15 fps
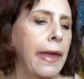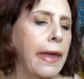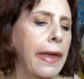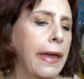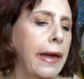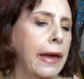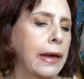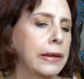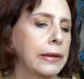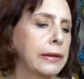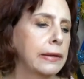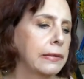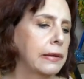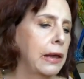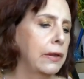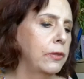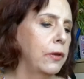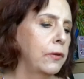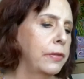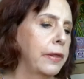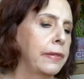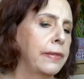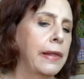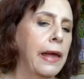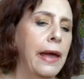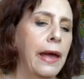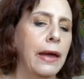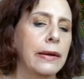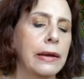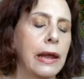And other than
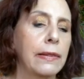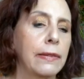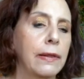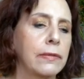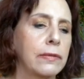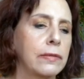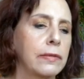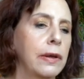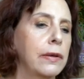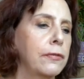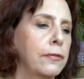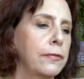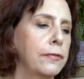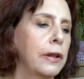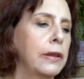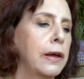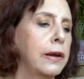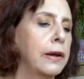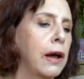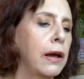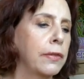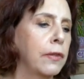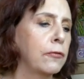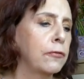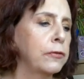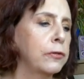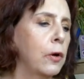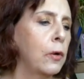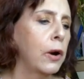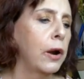that, and the stuff falling on the
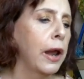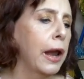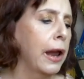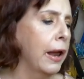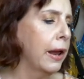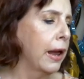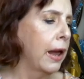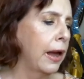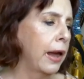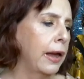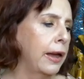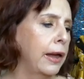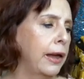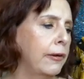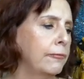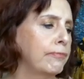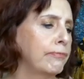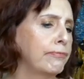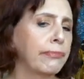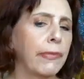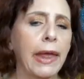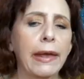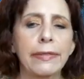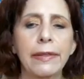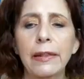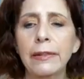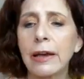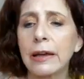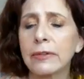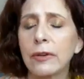floor, um, I
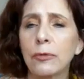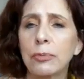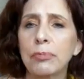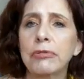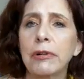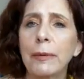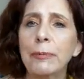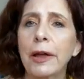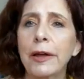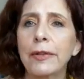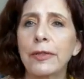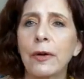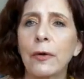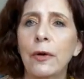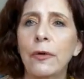think that's probably the